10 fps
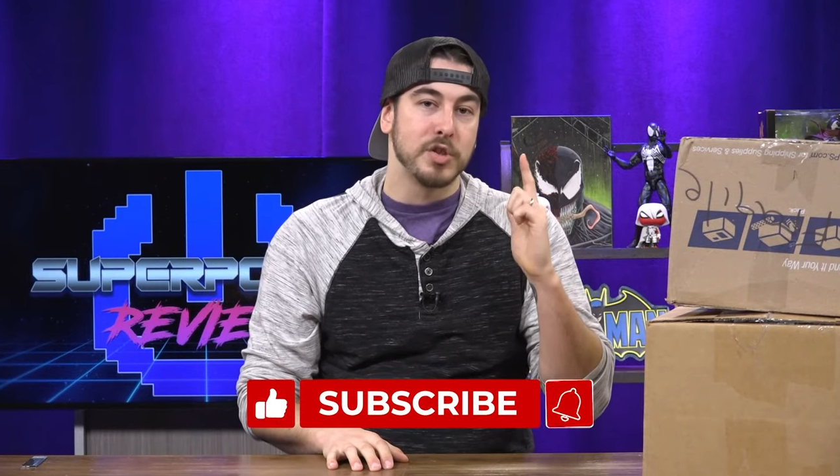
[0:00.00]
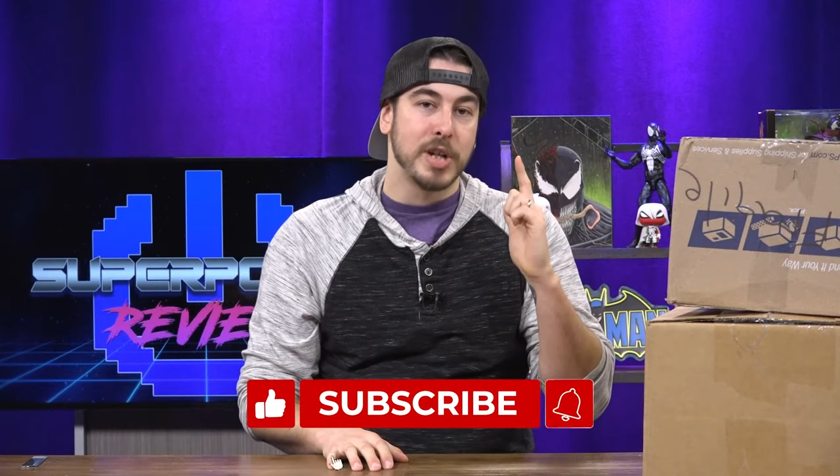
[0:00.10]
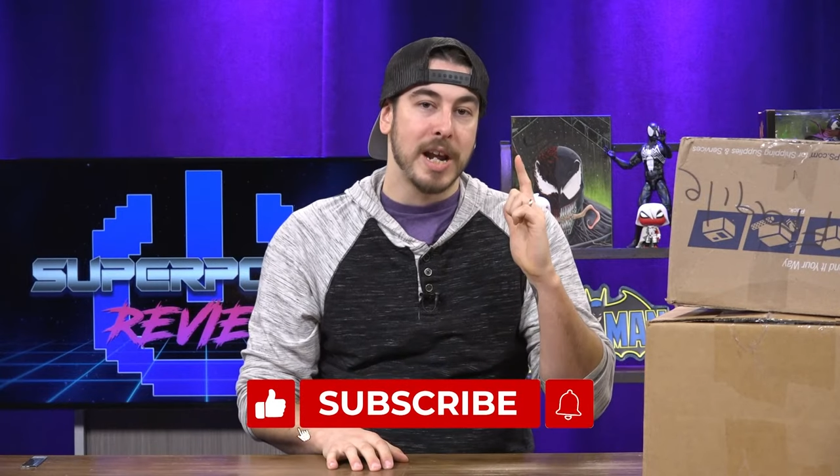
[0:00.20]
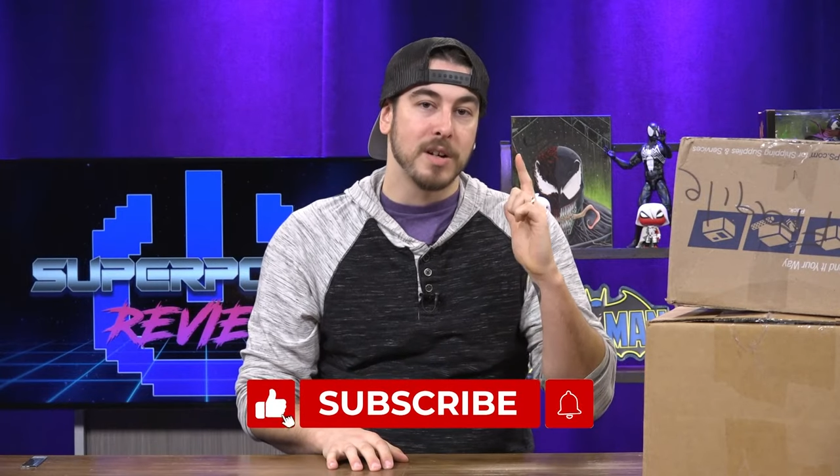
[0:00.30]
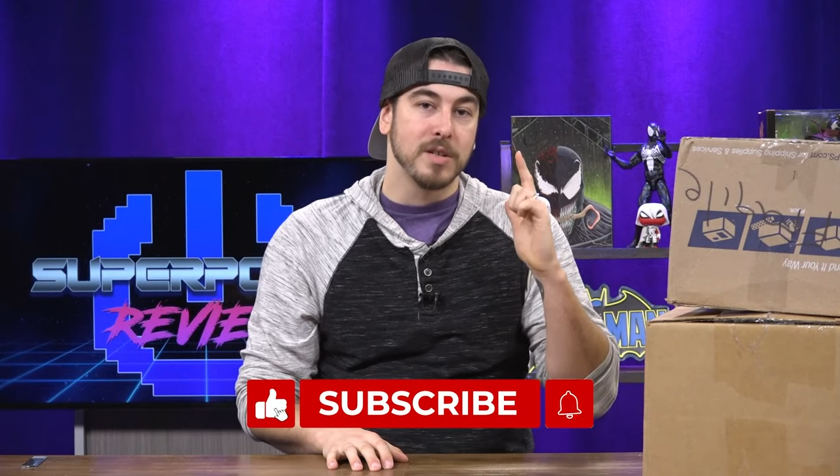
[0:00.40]

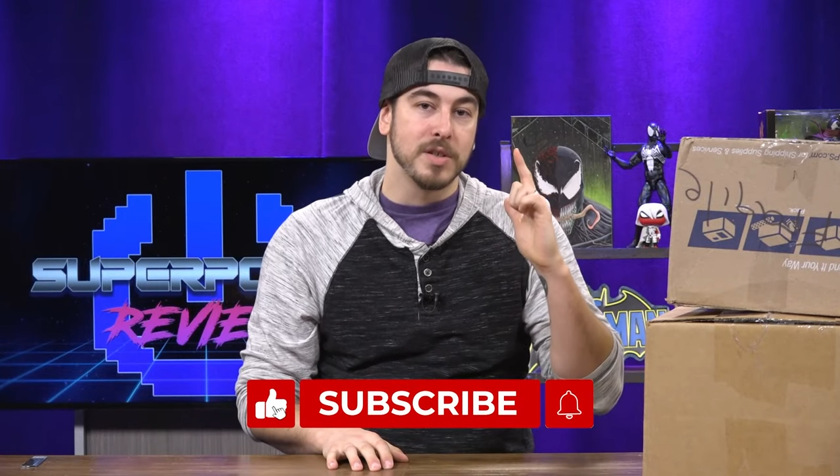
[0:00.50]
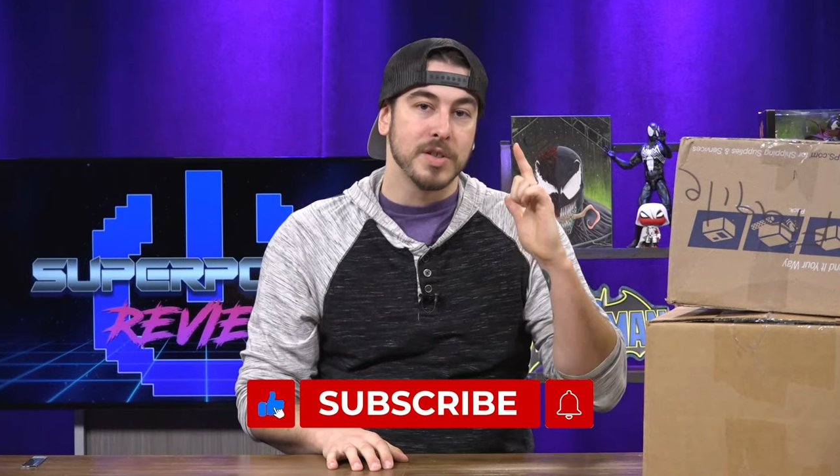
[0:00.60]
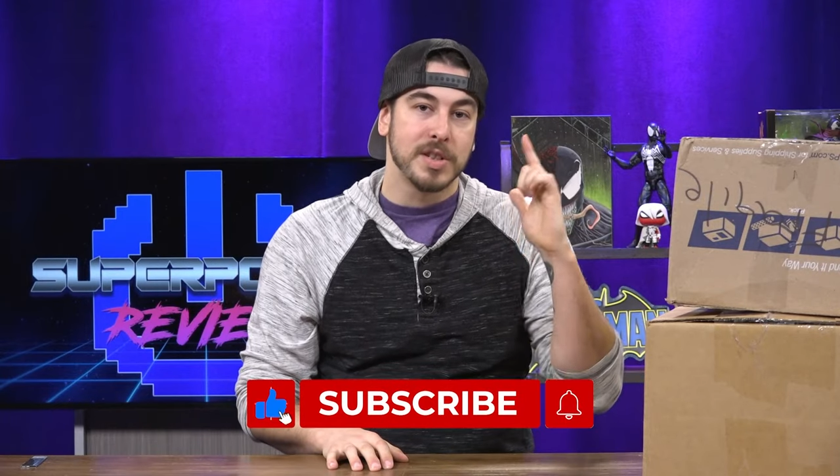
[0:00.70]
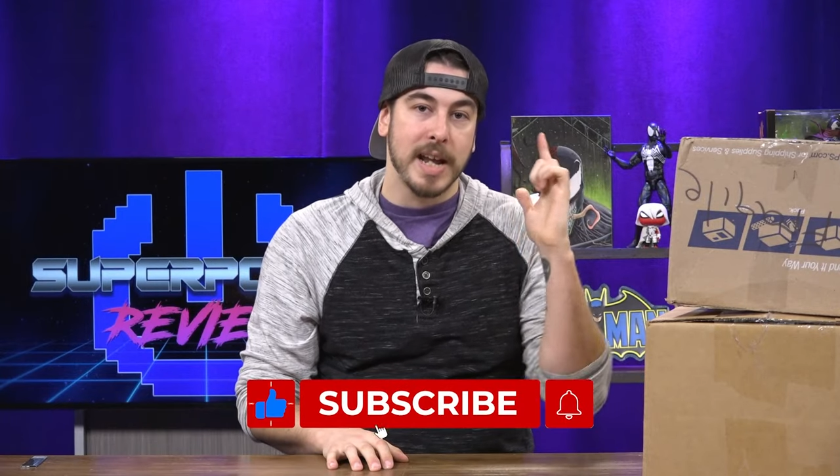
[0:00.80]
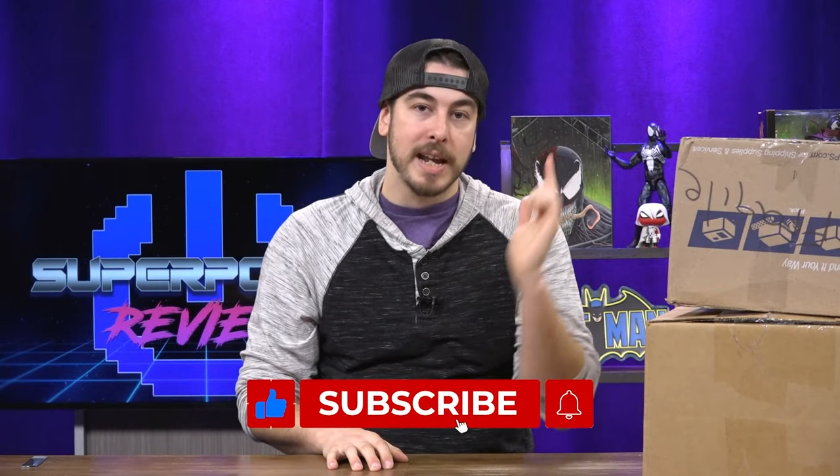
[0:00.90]
channel,
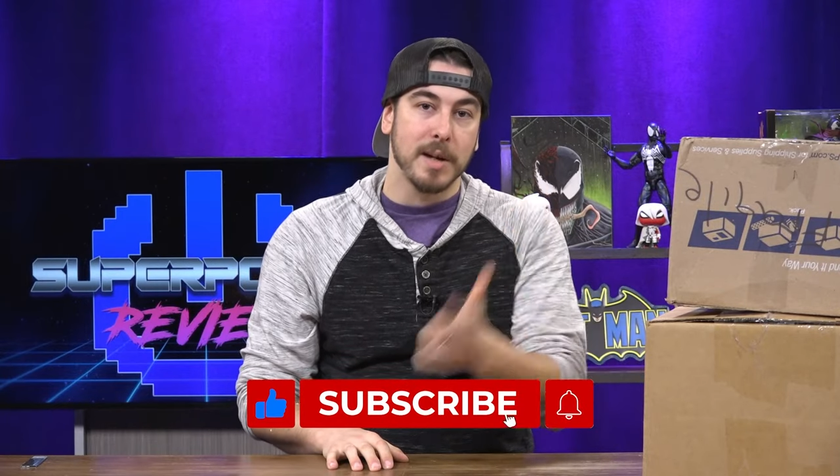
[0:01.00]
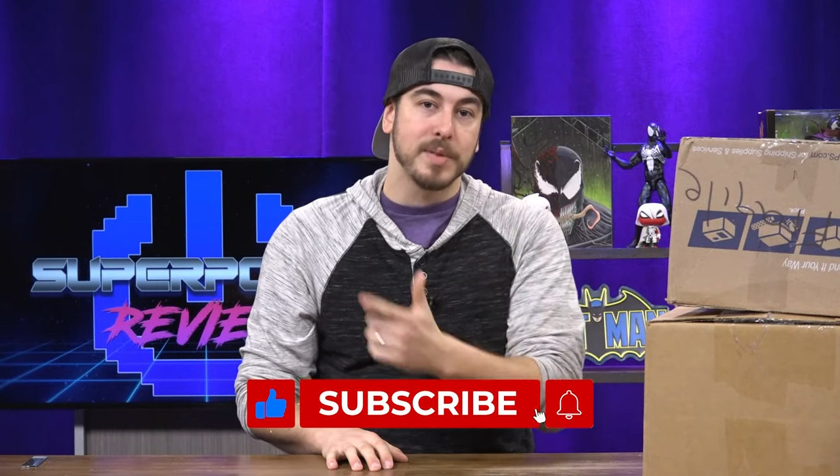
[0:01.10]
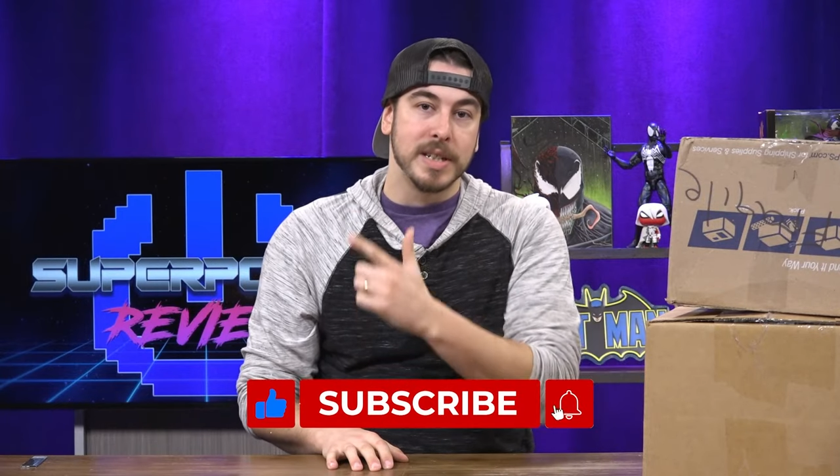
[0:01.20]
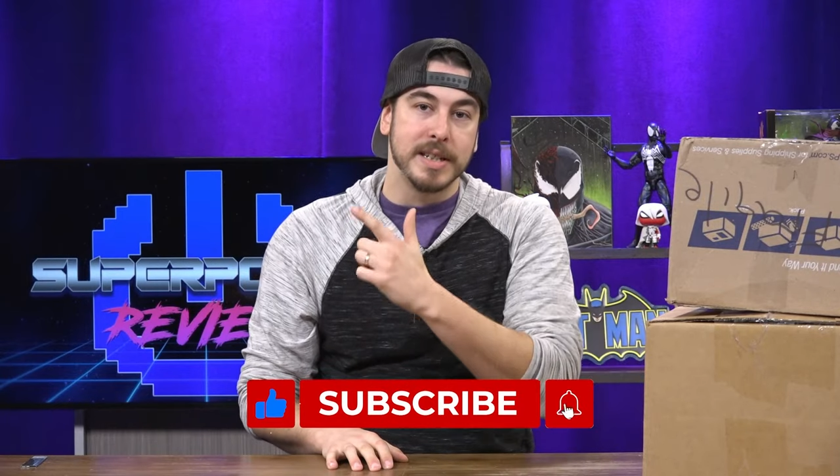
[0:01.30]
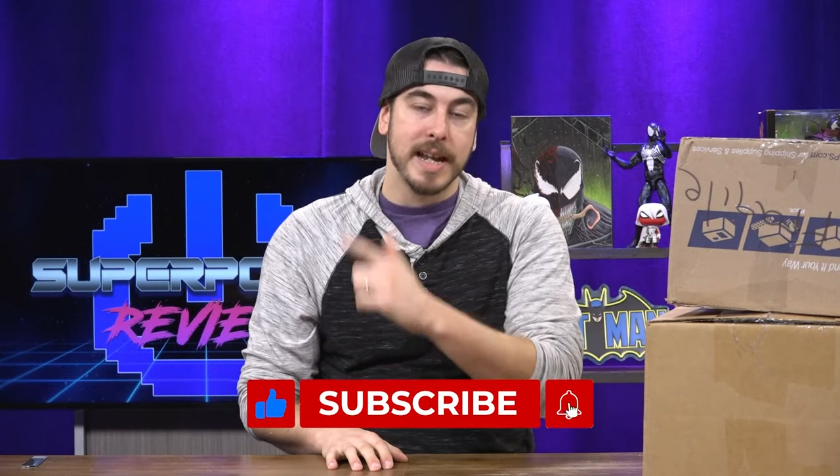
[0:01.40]
stay up
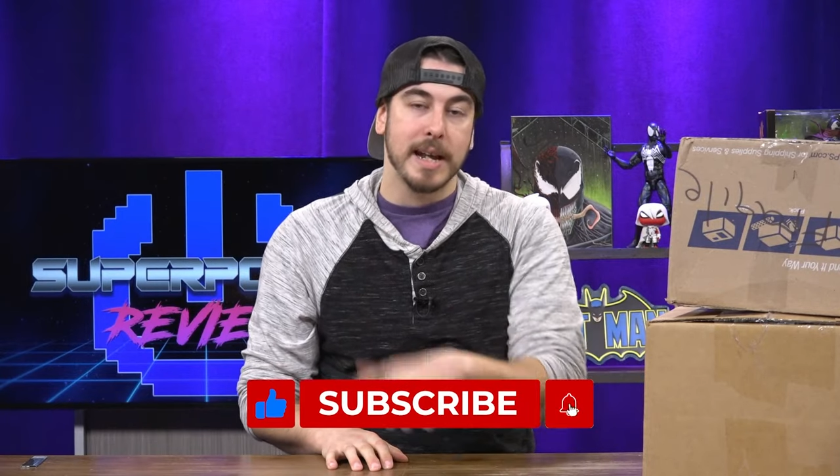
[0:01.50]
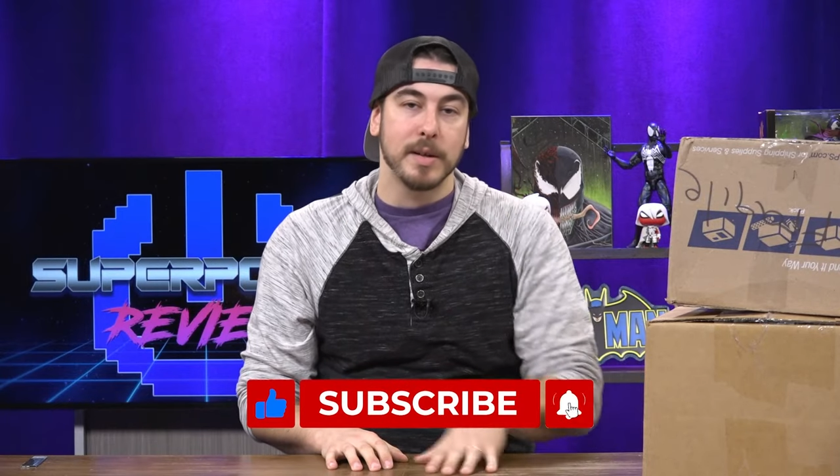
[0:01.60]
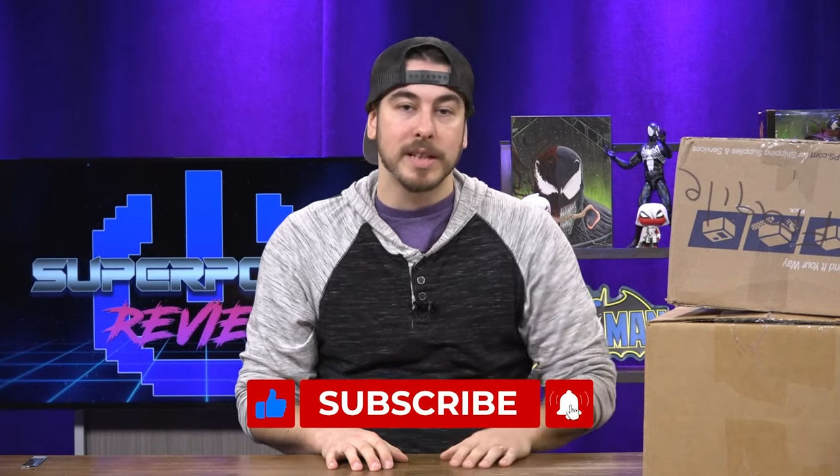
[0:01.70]
to date,